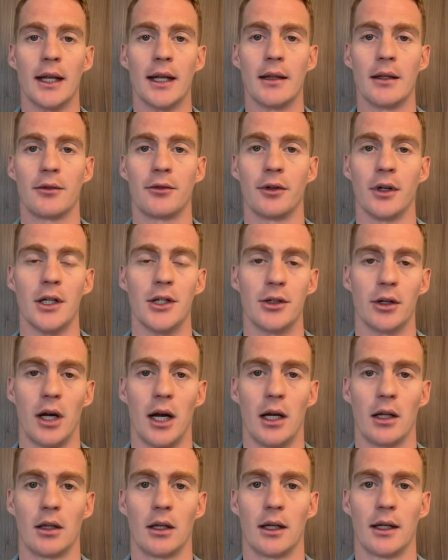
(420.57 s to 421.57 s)
in the free
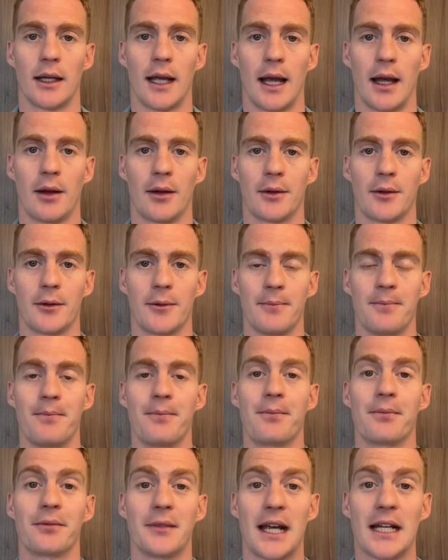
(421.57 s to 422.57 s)
trial account.
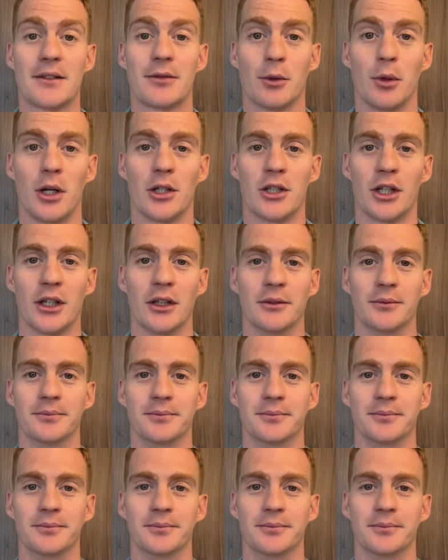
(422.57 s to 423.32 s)
Thanks for watching.